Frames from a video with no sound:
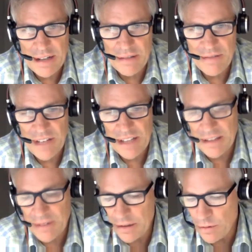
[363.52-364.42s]
out. In
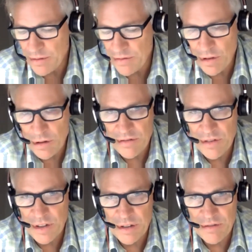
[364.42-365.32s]
fact, I got a referral
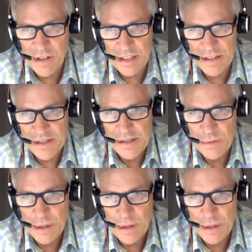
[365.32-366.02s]
for you, Francis,